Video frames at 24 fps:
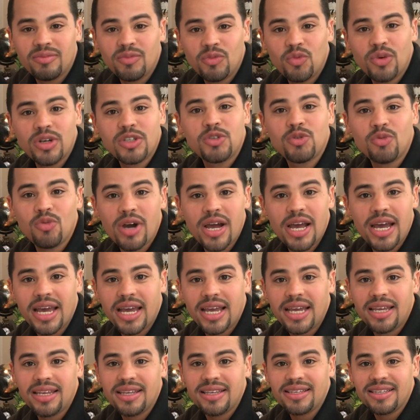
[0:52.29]
Which
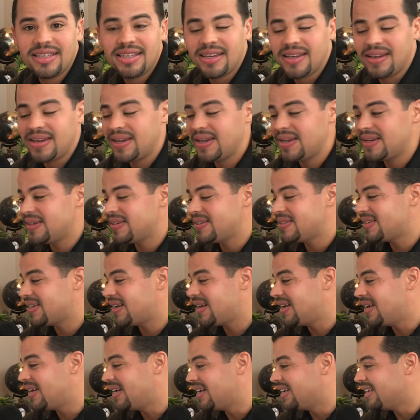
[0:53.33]
way? And
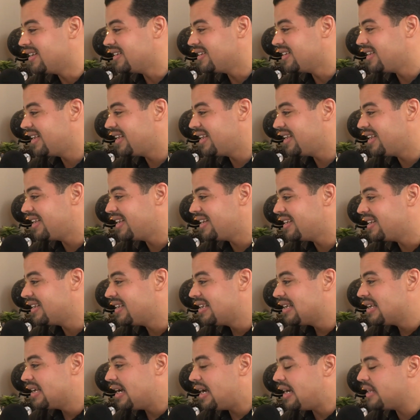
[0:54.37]

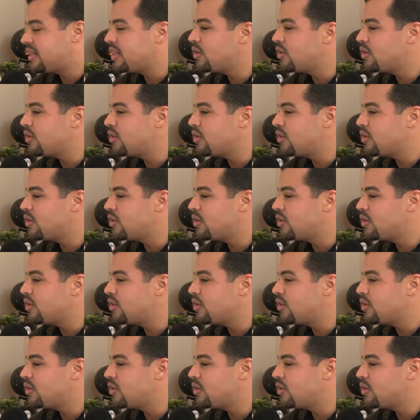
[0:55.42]
I